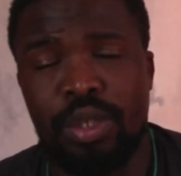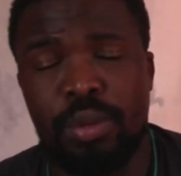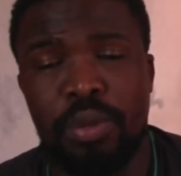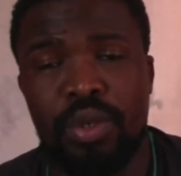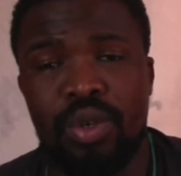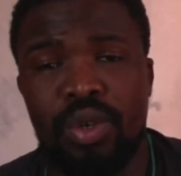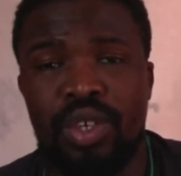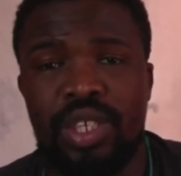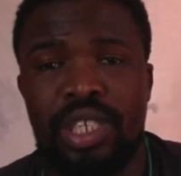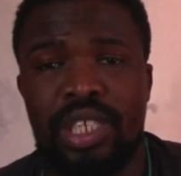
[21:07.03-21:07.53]

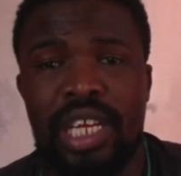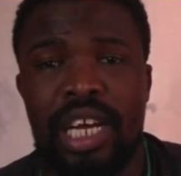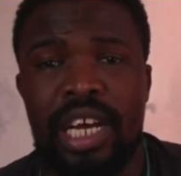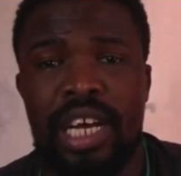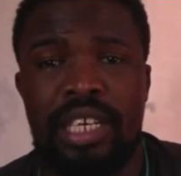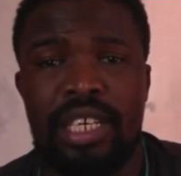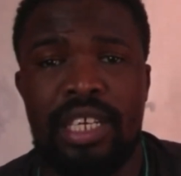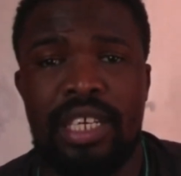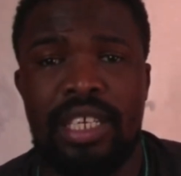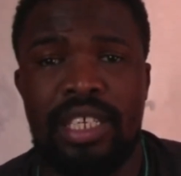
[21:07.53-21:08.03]
because
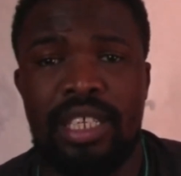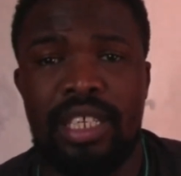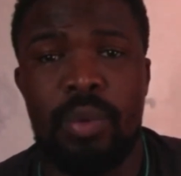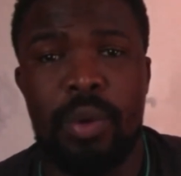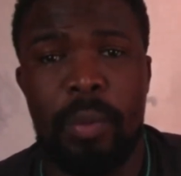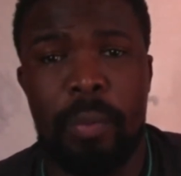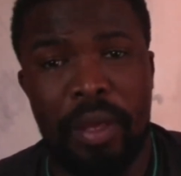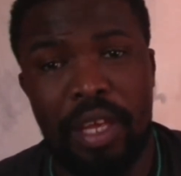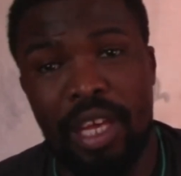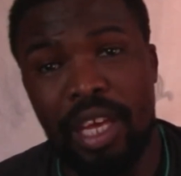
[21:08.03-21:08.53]
they
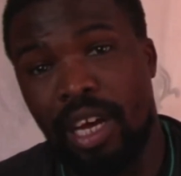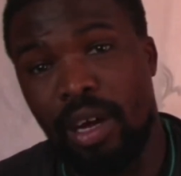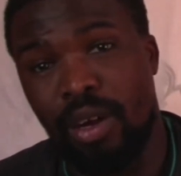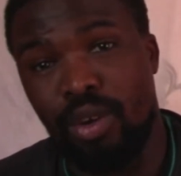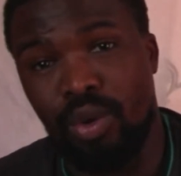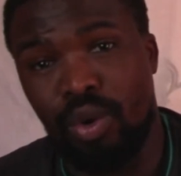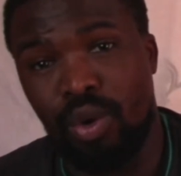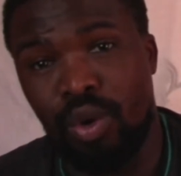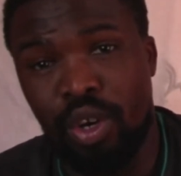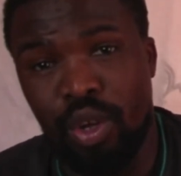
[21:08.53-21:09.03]
were picking
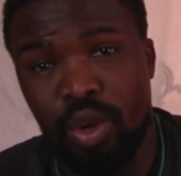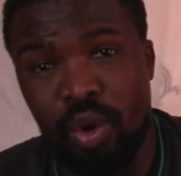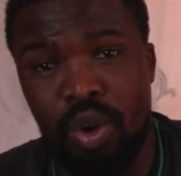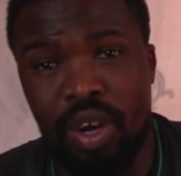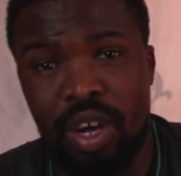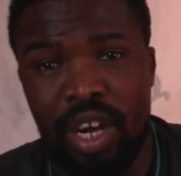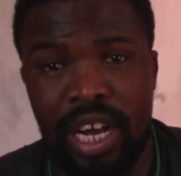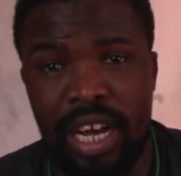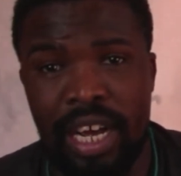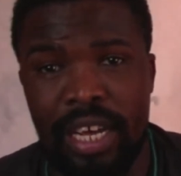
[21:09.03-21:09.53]
on the
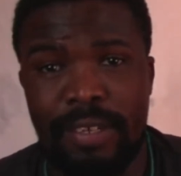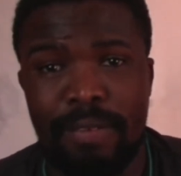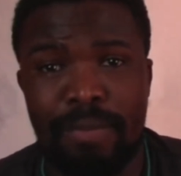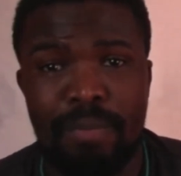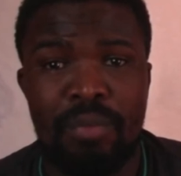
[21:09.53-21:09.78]
wrong guy.